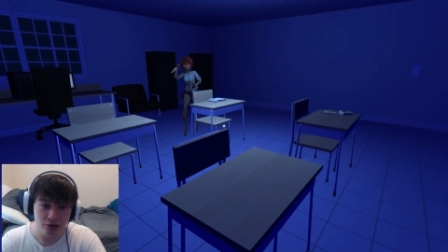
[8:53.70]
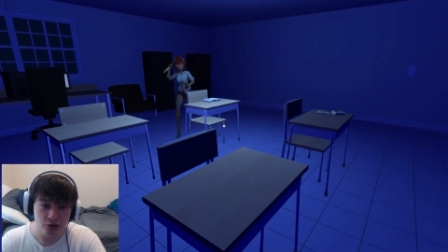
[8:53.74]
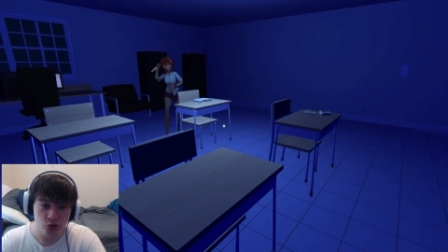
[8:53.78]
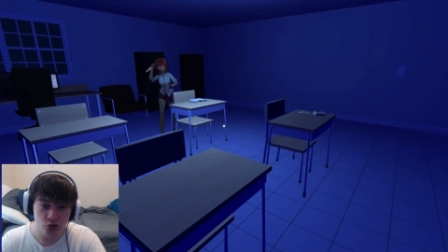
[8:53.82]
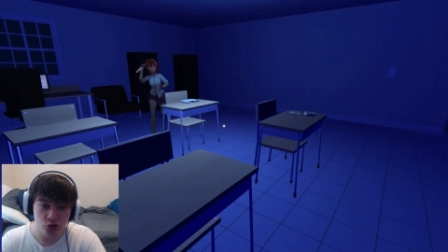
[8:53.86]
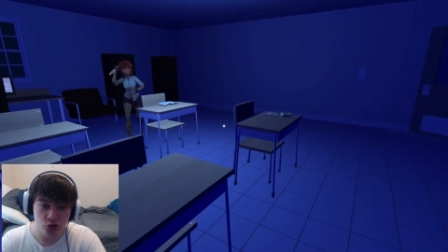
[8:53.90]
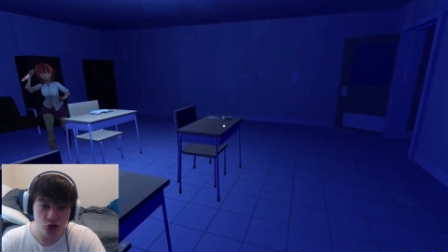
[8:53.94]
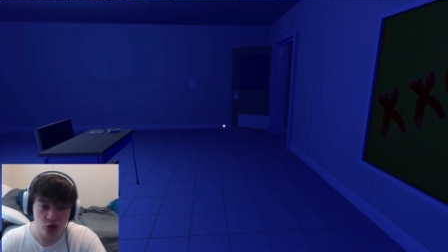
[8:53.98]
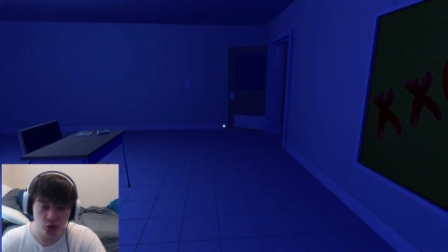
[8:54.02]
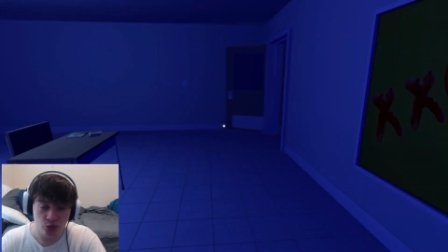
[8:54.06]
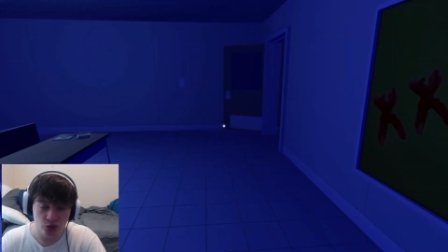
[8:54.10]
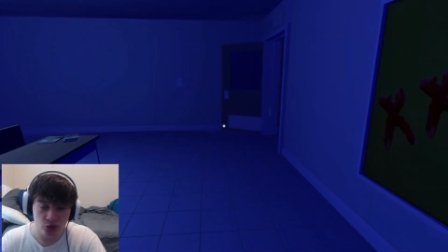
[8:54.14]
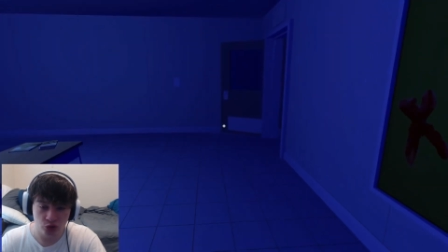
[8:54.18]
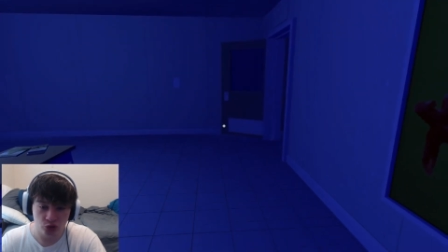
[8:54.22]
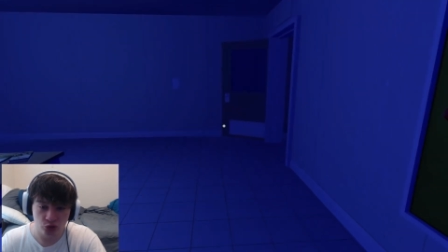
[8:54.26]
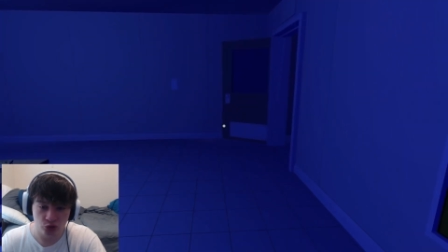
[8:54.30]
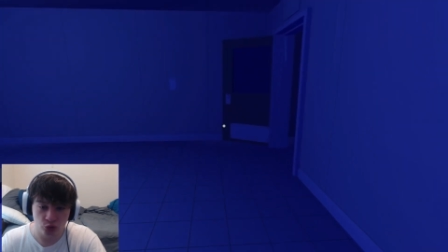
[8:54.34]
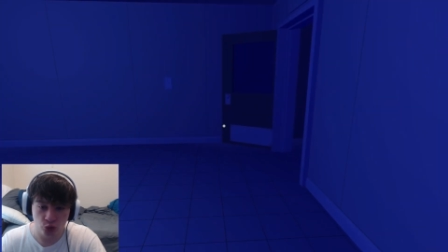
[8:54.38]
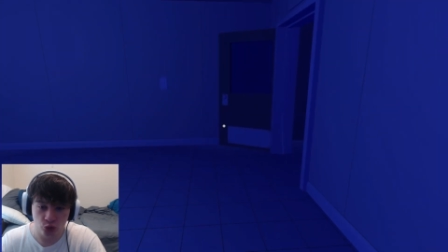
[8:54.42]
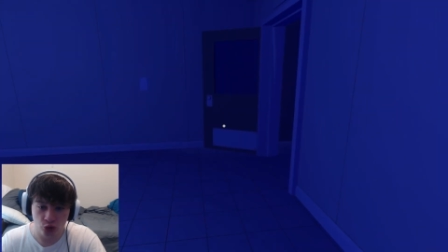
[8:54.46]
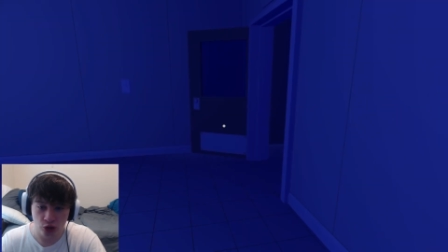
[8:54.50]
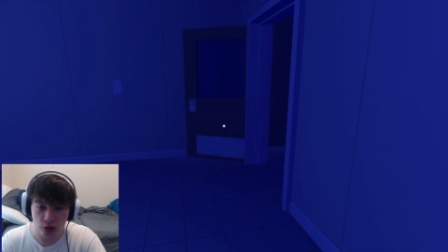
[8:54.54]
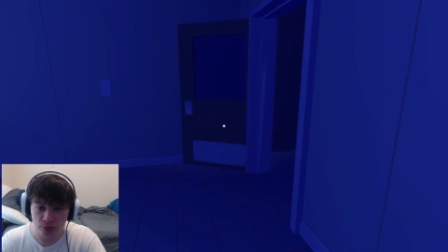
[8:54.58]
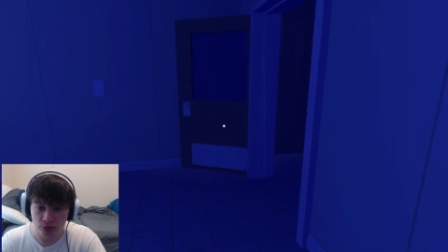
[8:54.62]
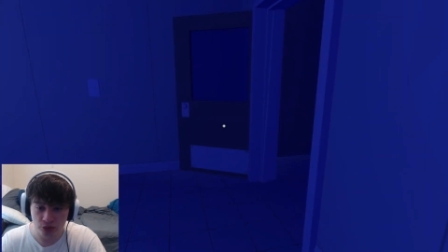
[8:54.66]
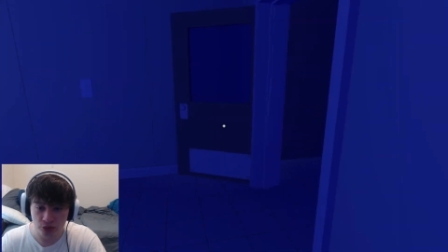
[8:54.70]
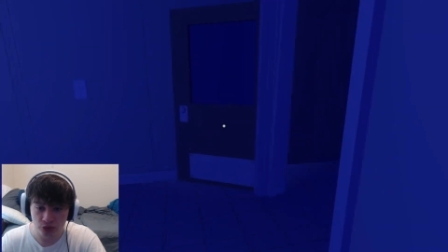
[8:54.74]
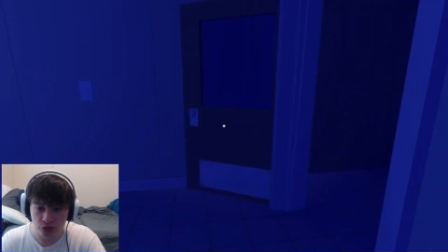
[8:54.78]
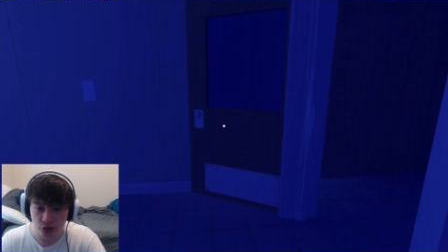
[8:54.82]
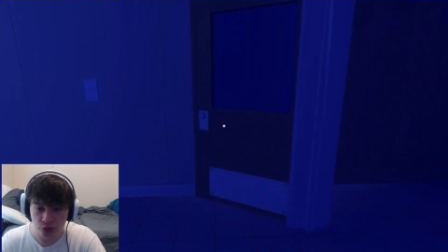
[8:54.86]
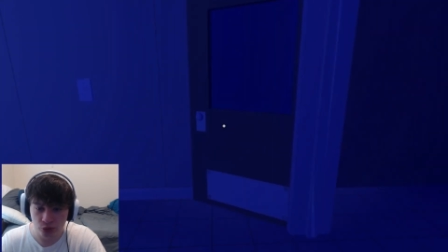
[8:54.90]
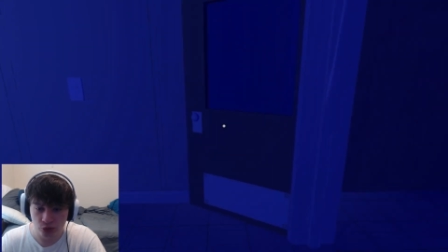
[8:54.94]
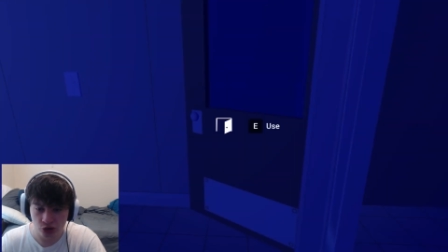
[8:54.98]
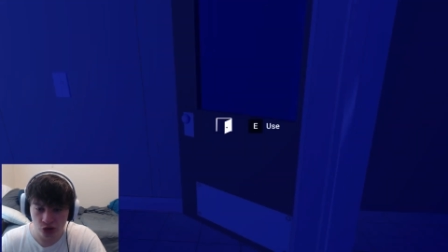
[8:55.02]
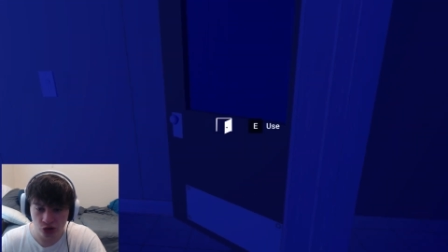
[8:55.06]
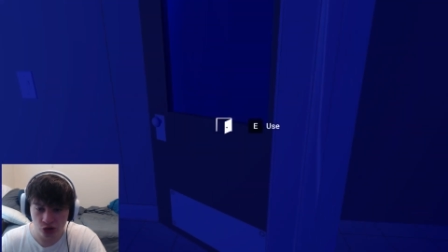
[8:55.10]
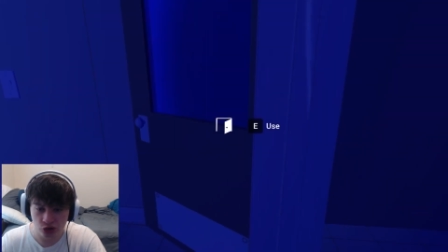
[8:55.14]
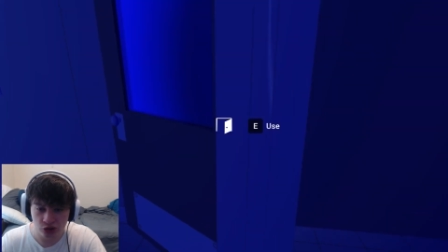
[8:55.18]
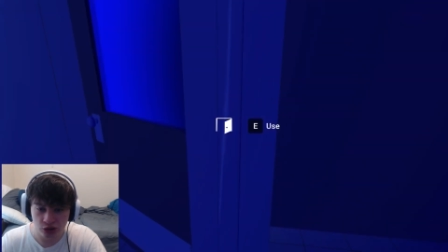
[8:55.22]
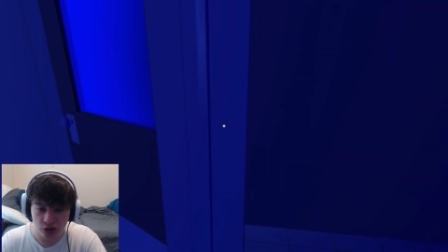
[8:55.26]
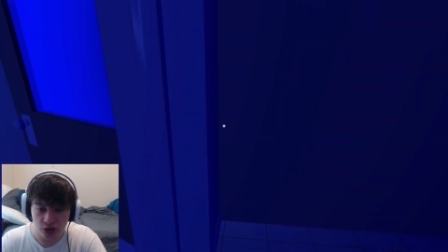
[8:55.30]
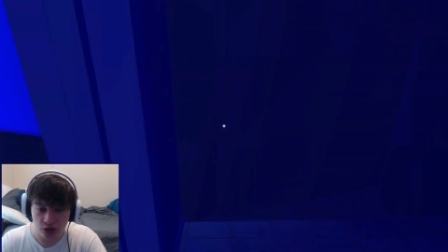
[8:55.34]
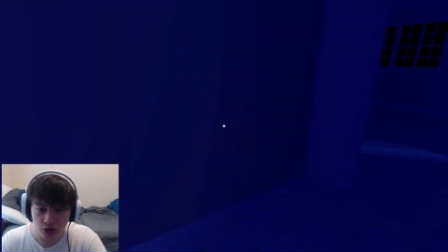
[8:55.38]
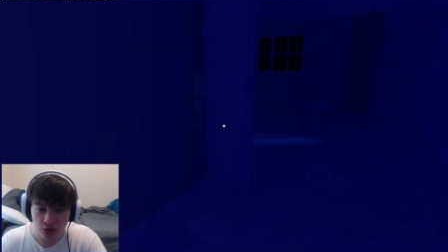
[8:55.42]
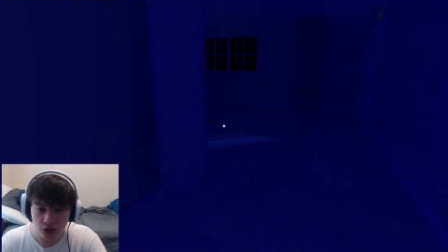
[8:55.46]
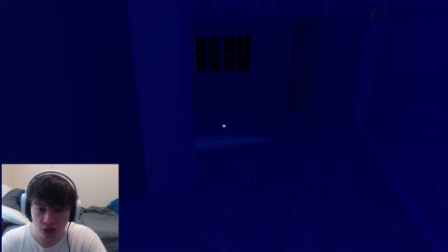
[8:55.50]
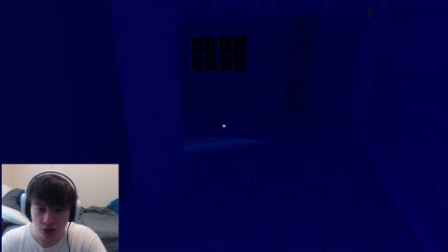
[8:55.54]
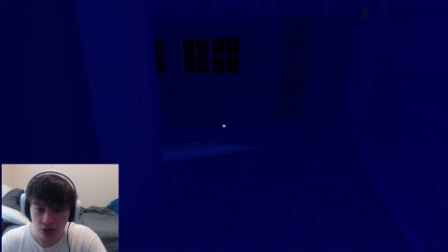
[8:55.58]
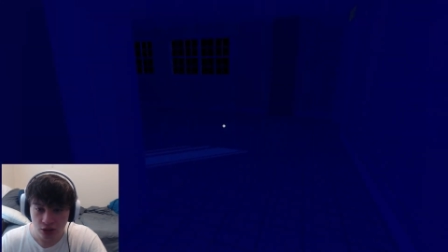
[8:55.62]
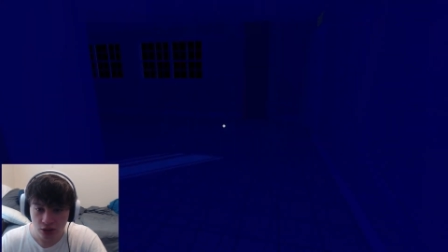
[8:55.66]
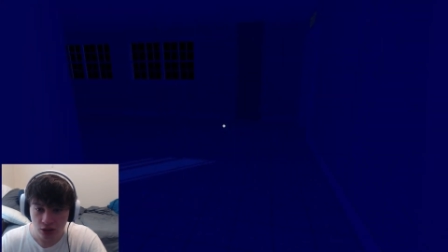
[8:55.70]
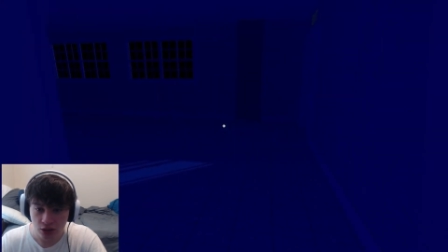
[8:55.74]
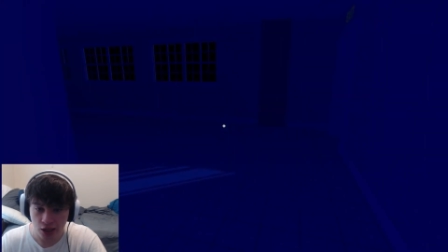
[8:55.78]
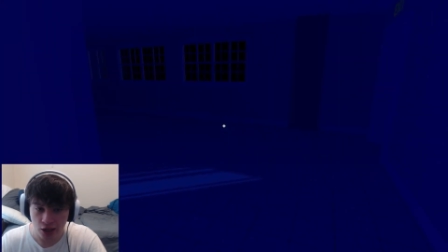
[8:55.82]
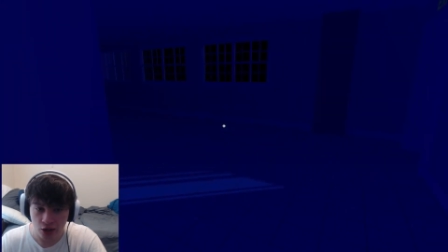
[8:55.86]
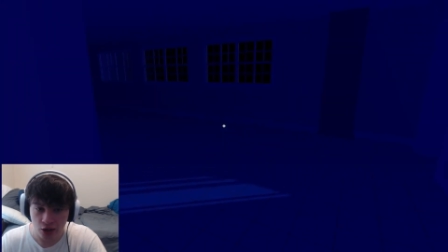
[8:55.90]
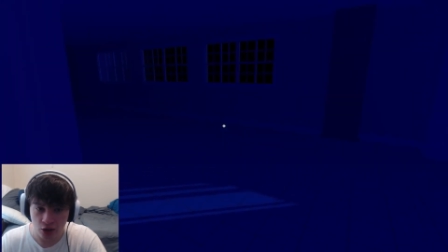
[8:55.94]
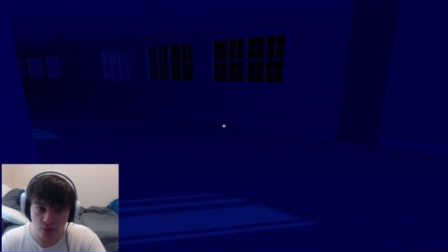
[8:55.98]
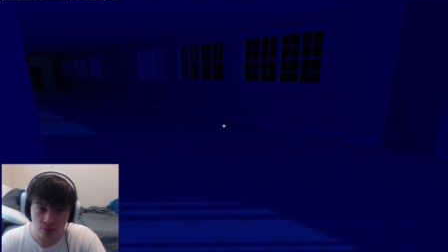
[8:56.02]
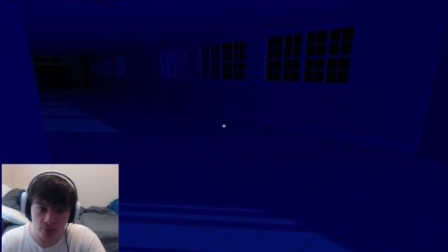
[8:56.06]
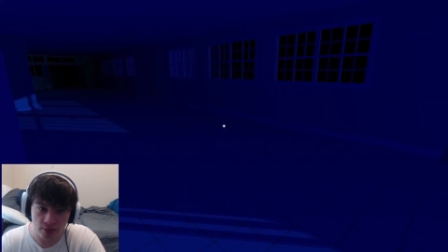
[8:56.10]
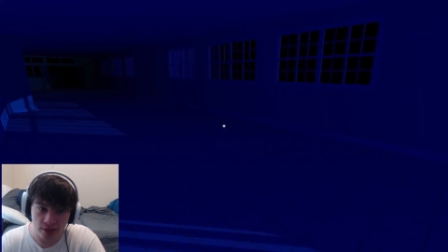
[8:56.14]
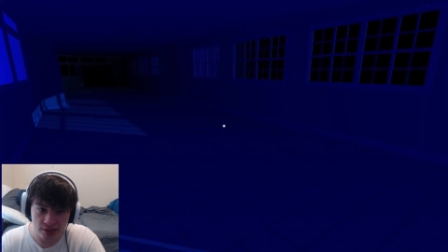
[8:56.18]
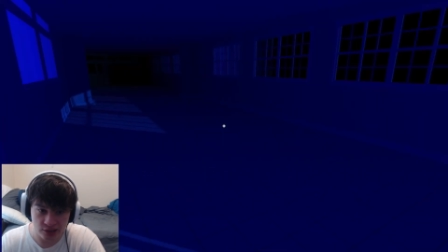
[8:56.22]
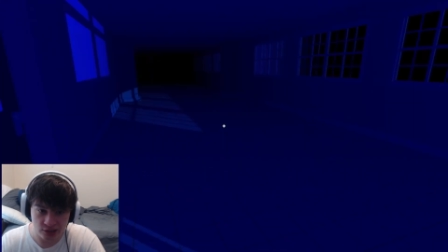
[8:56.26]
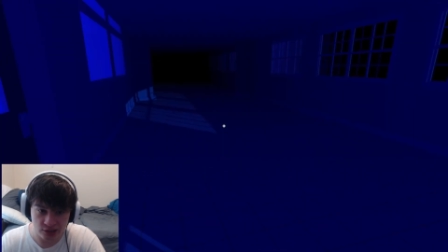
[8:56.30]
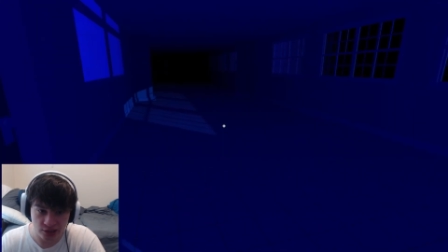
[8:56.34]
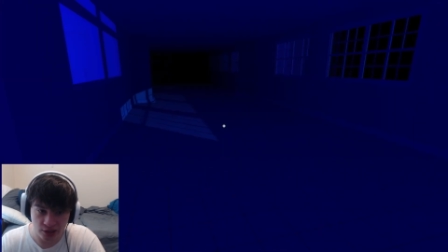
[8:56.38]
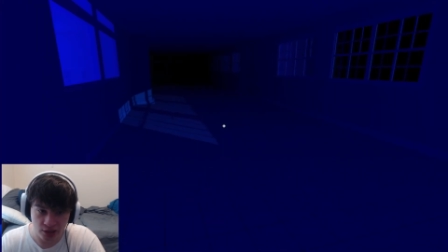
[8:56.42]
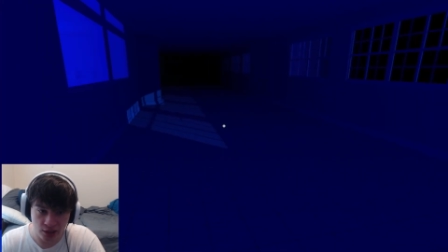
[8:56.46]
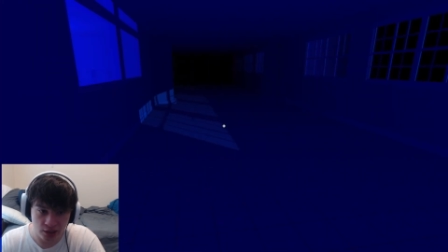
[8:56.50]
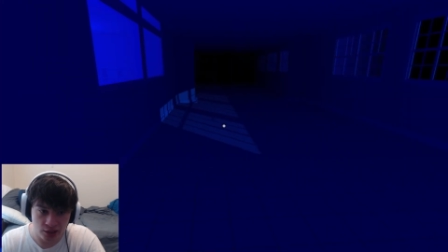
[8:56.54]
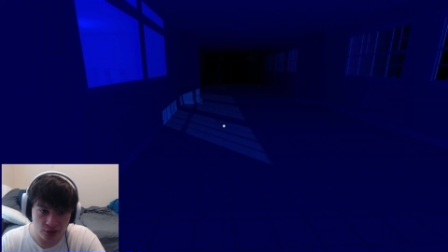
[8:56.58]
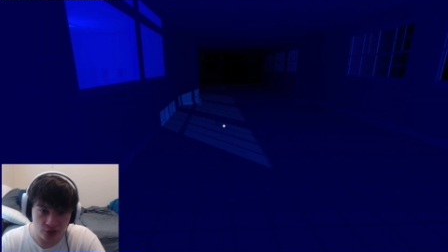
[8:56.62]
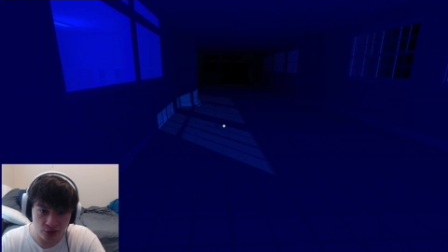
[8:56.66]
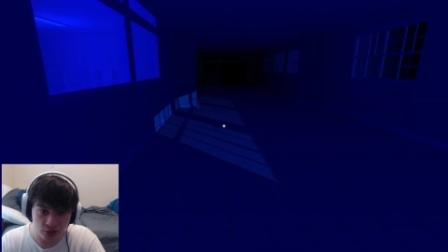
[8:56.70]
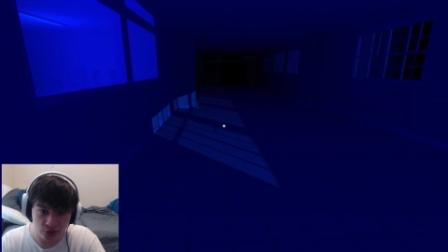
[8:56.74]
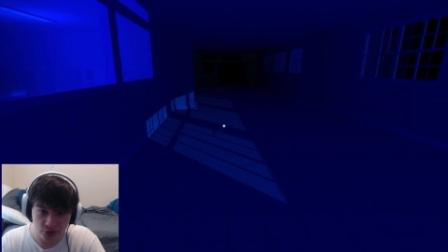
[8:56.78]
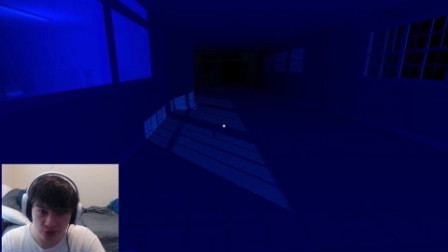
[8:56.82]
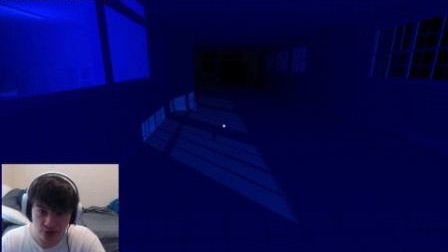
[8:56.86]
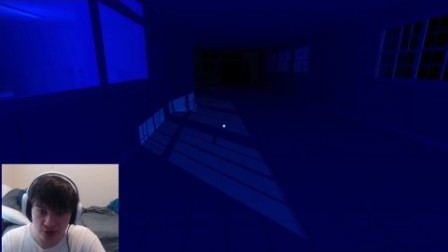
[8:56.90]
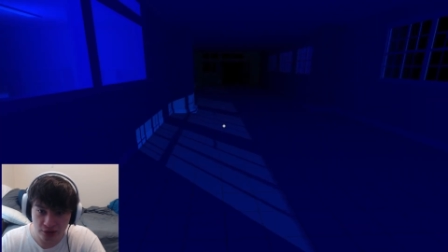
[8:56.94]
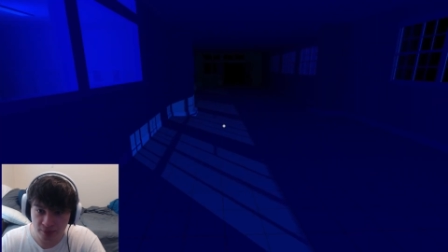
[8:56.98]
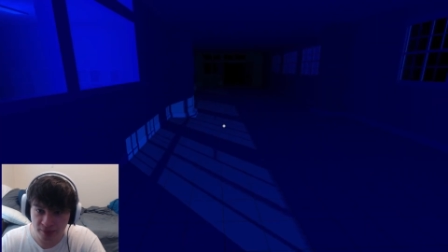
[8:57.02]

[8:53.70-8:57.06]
so adorable. I don't mind psychotic girls.